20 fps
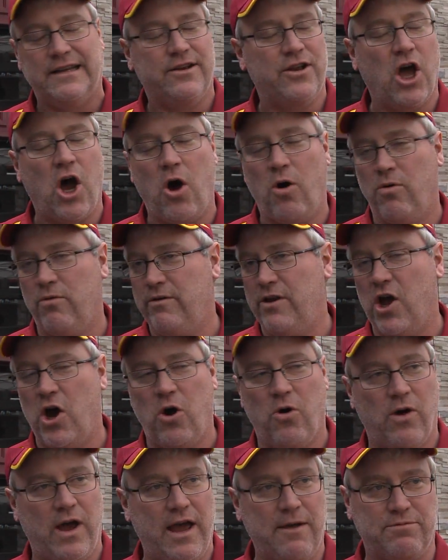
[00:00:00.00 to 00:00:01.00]
No,
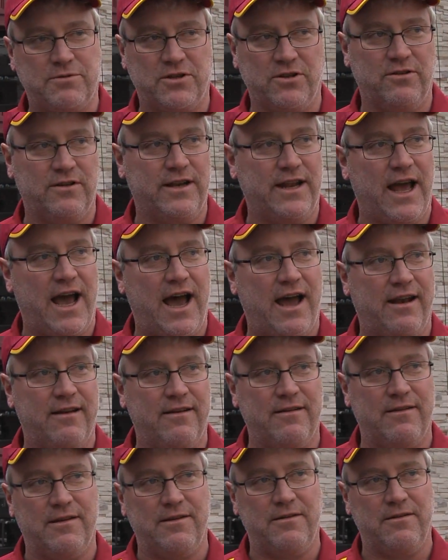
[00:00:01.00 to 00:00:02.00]
absolutely not.
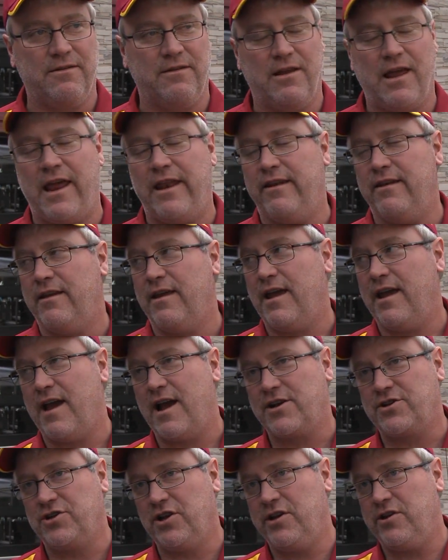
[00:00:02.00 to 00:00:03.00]
And
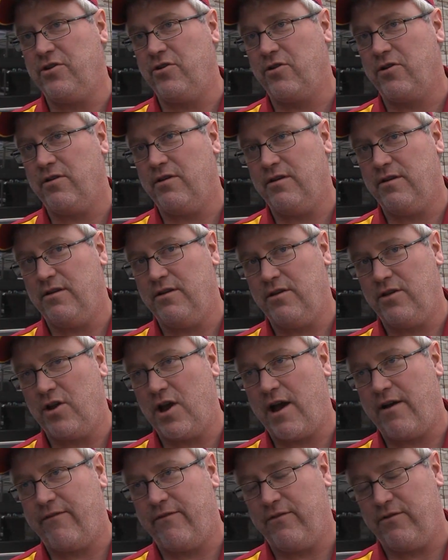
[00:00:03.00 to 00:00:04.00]
actually, you
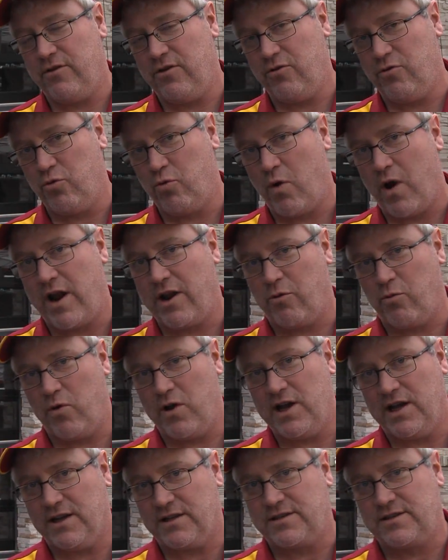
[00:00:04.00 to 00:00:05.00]
run a
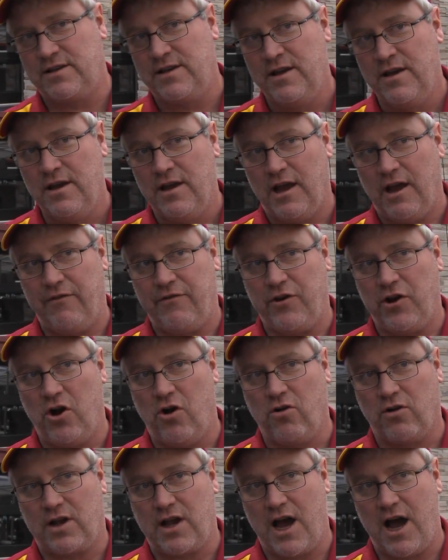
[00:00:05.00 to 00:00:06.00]
risk if you
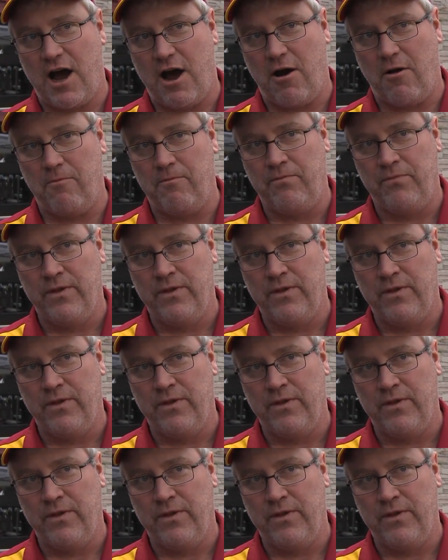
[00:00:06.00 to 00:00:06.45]
don't come.